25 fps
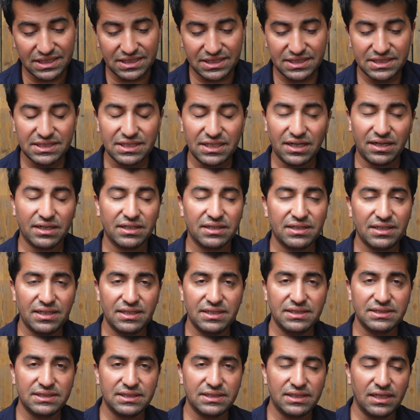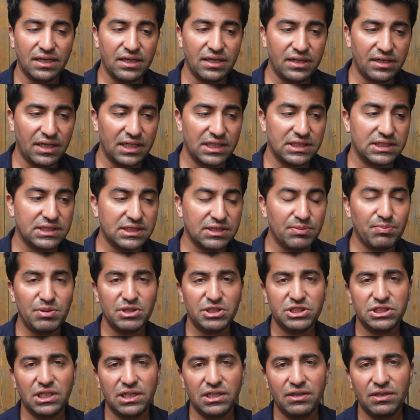This RT is really nice,
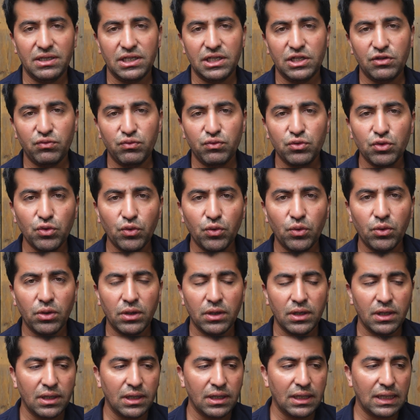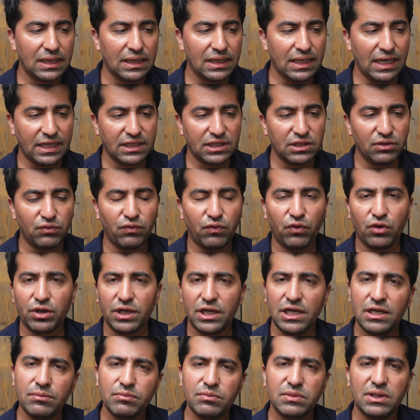especially if you like to
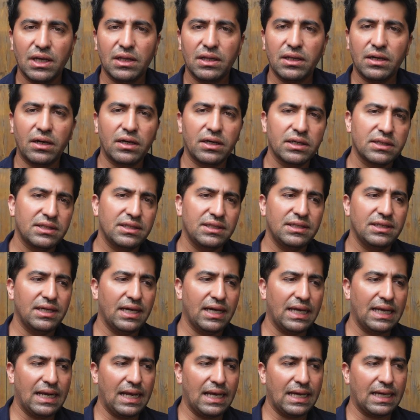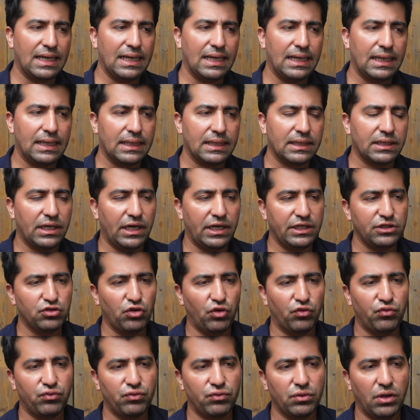for MTL RTA, like a kind
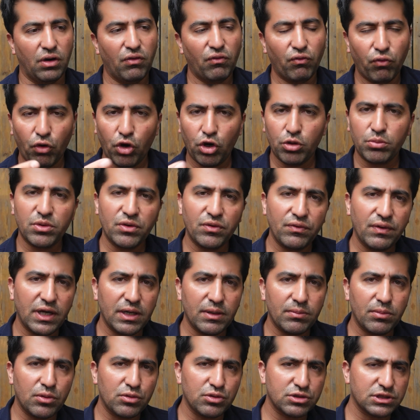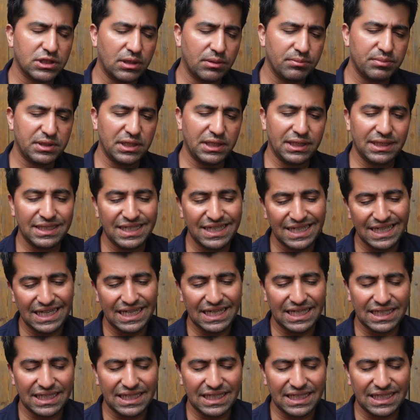of warmer vape or something.